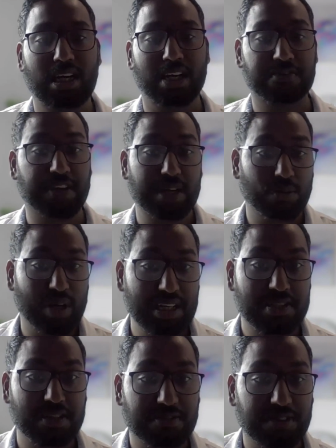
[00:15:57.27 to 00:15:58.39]
and find
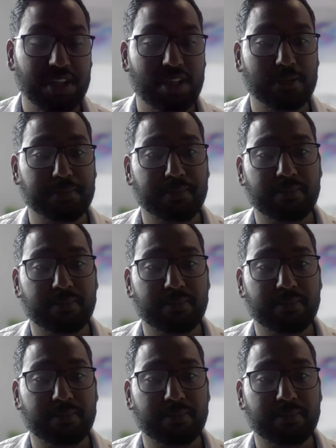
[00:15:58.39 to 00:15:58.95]
ways to fund them.